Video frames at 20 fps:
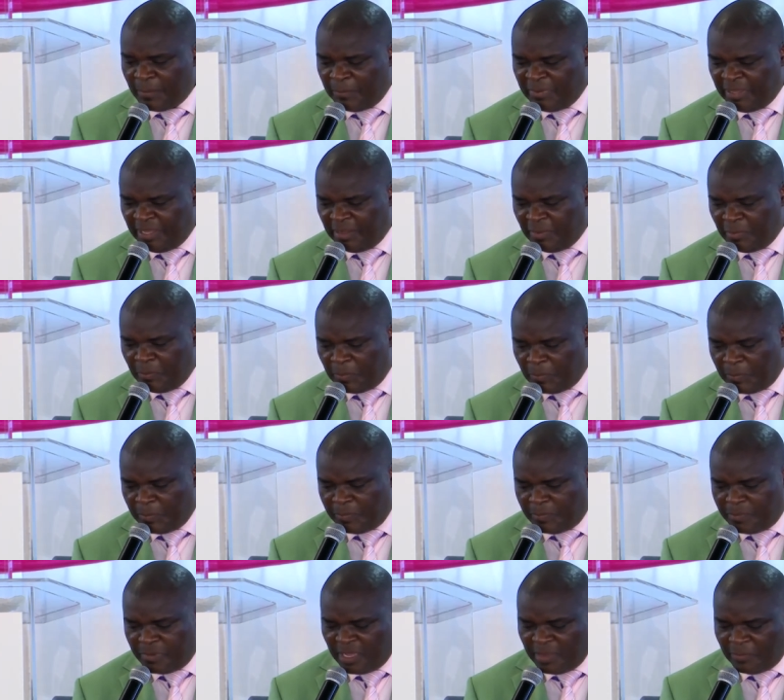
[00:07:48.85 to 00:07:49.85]
being
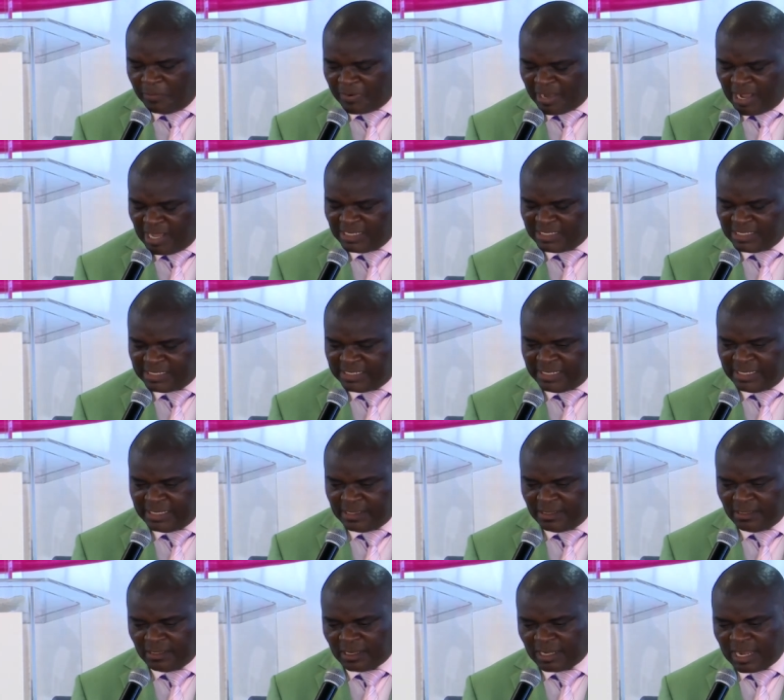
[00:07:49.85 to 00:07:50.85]
uh,
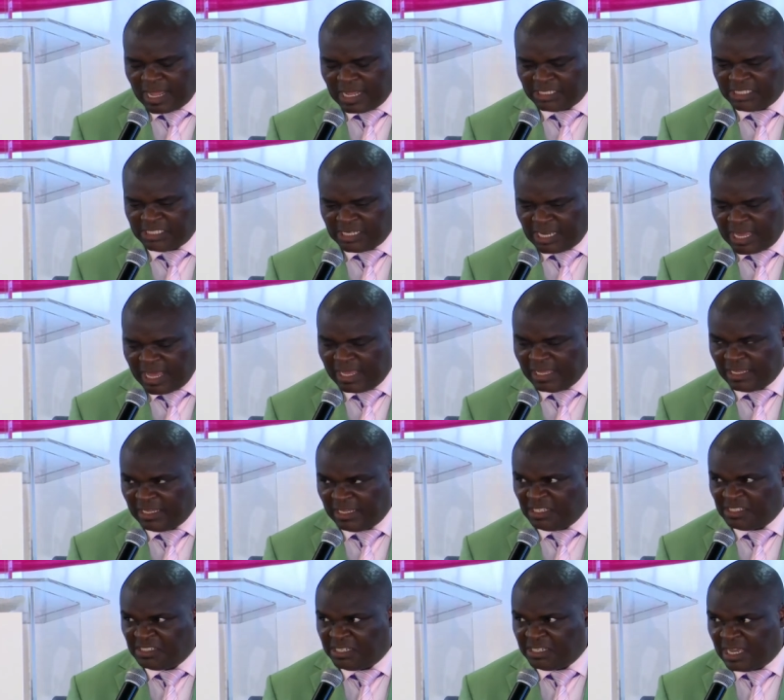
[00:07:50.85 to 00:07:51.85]
Brazil, Russia,
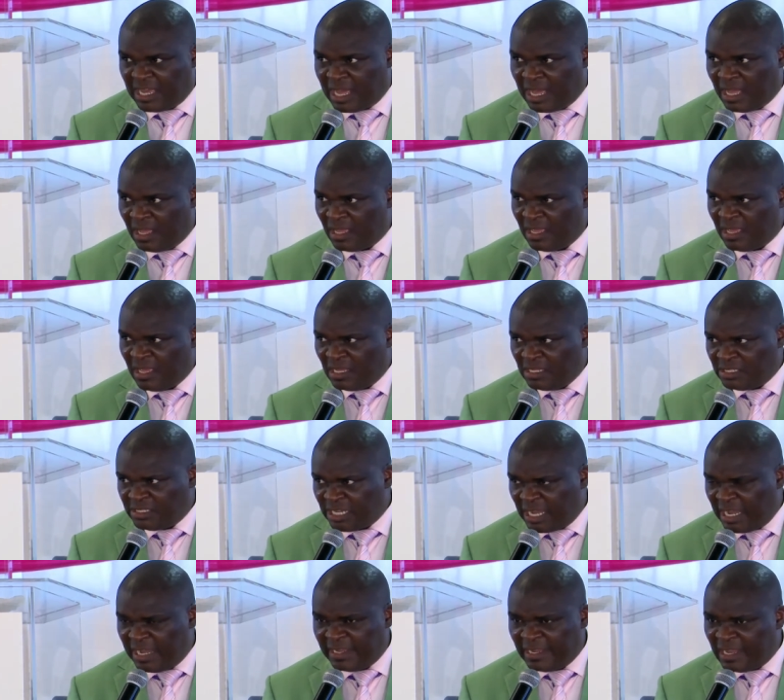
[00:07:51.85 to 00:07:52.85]
India,
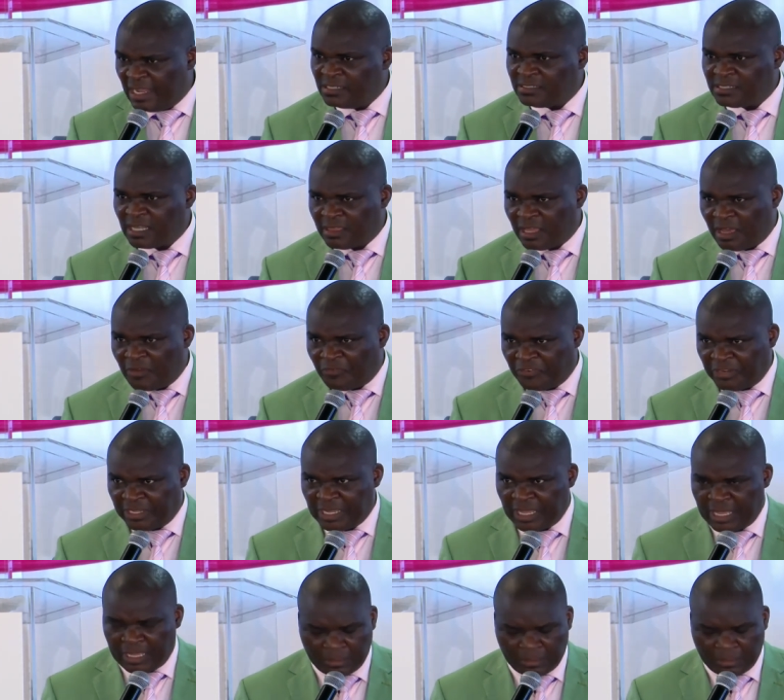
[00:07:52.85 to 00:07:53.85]
China and South Africa.